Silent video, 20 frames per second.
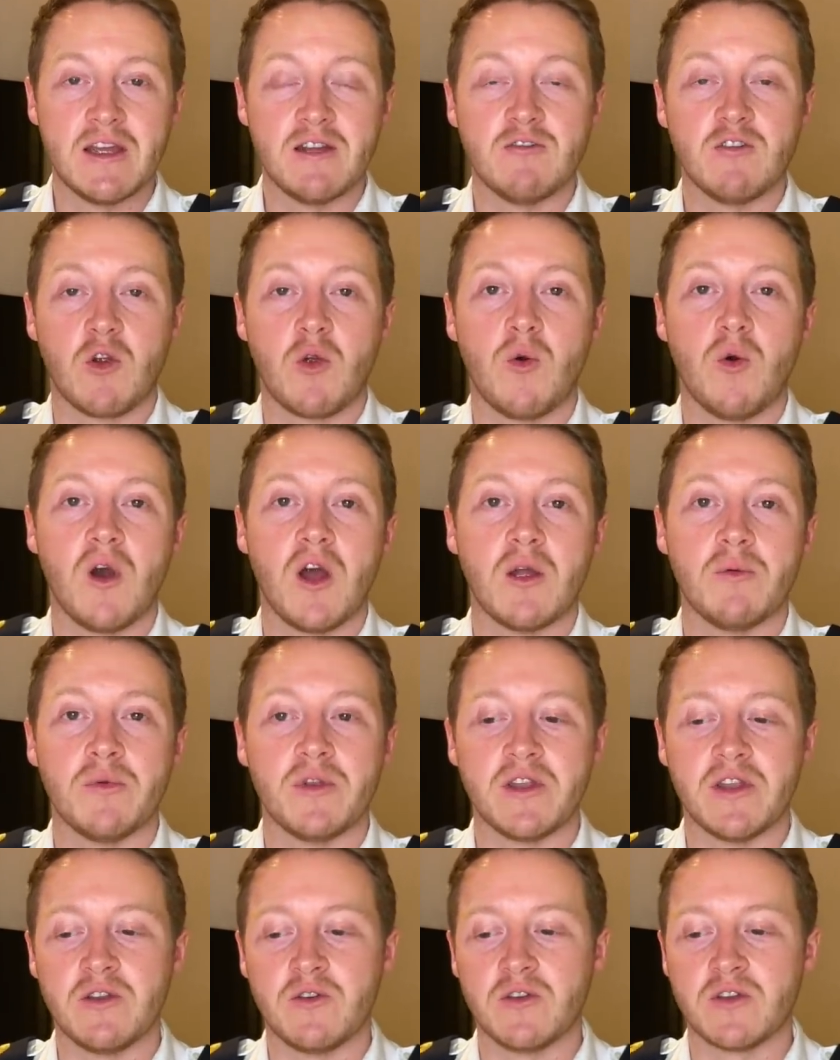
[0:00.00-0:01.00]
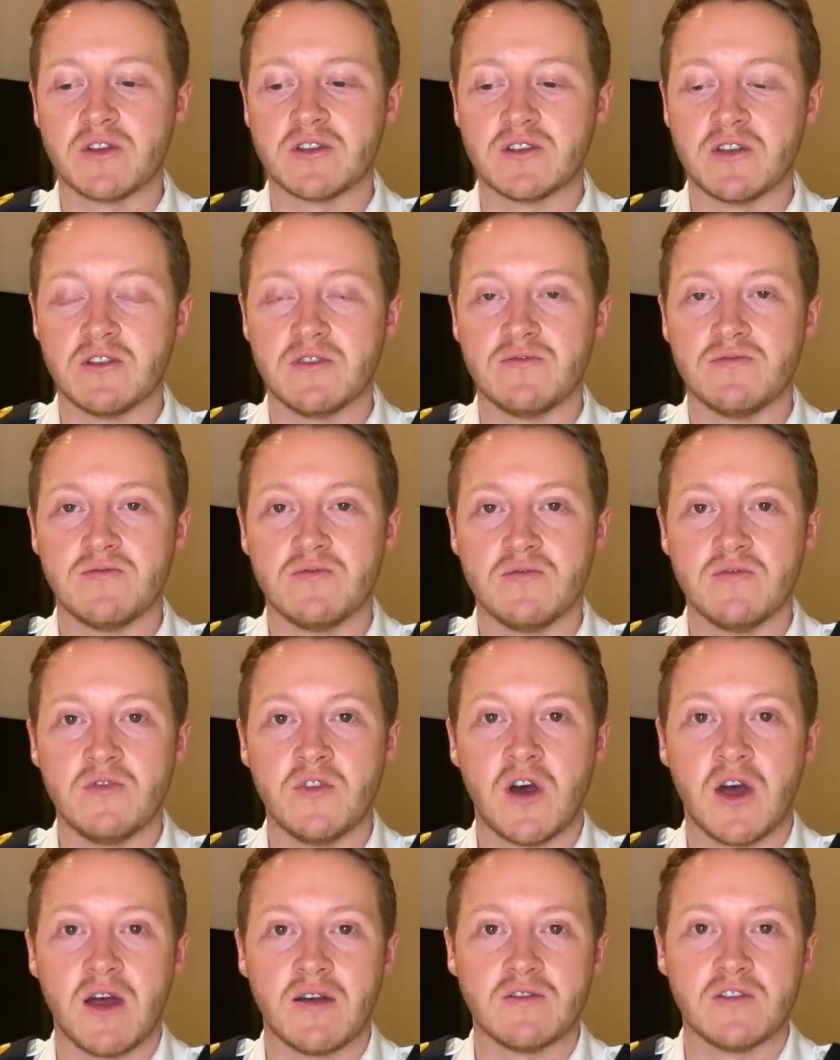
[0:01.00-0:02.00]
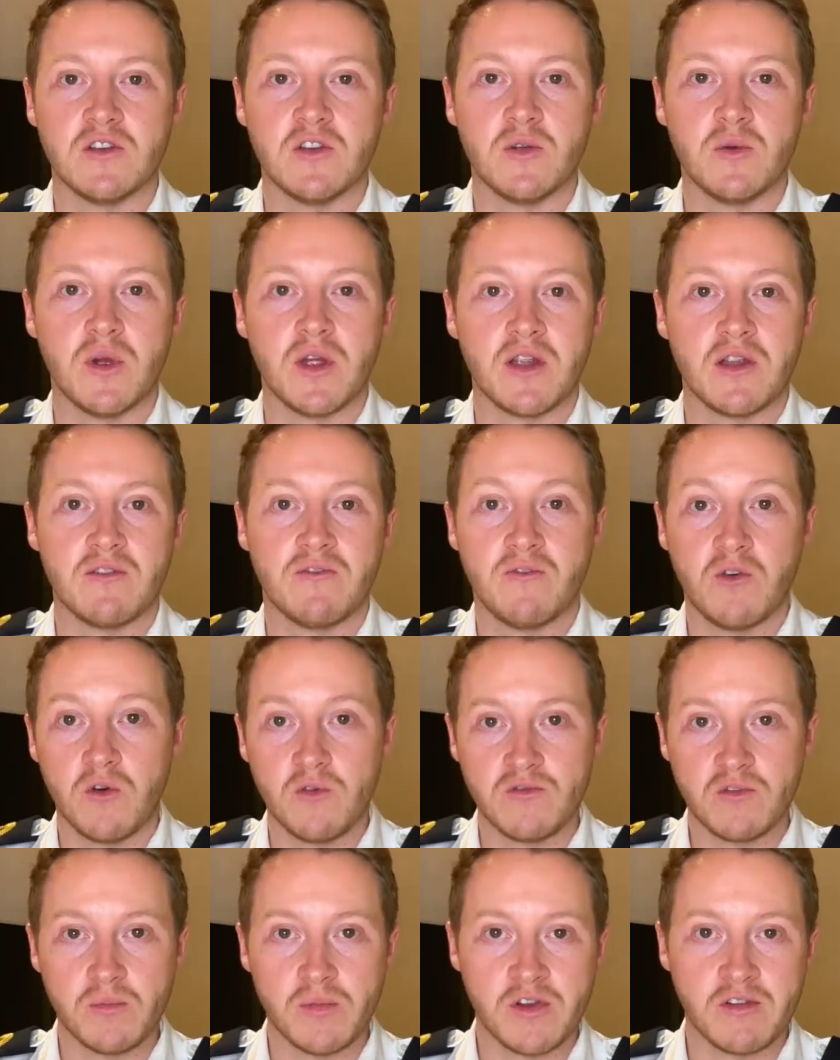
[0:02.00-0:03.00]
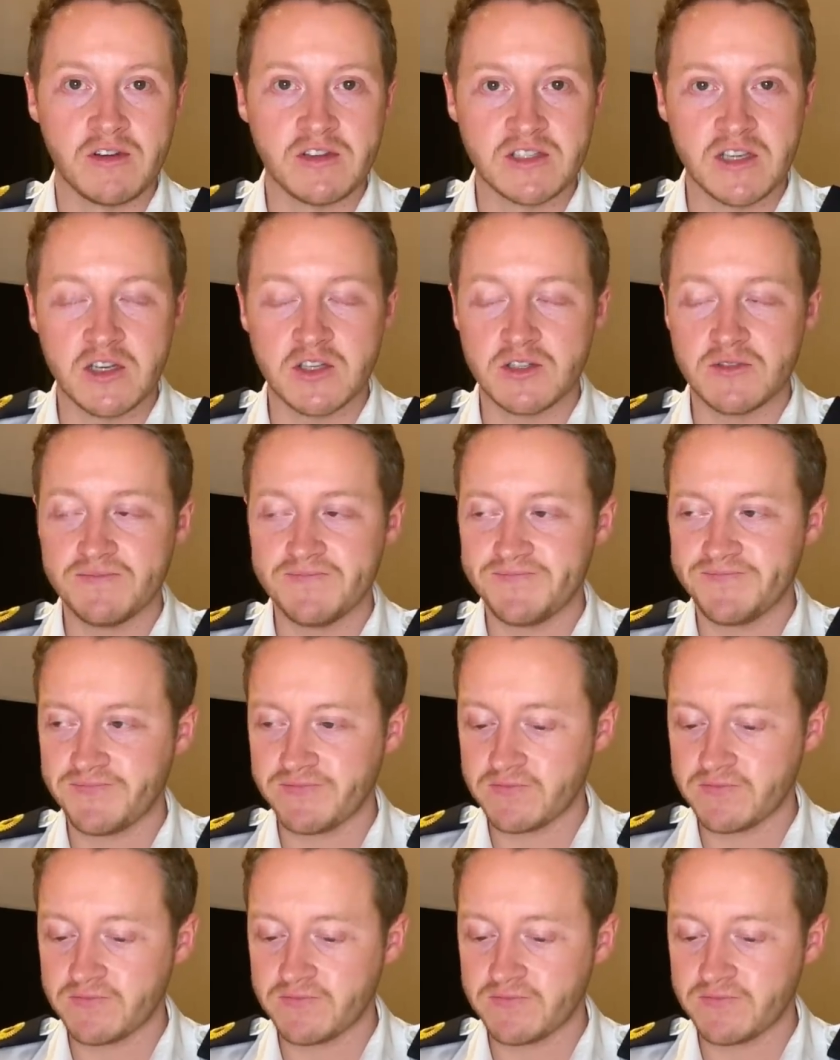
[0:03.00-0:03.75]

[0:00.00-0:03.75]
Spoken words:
requirement in order to not have to do a full familiarisation.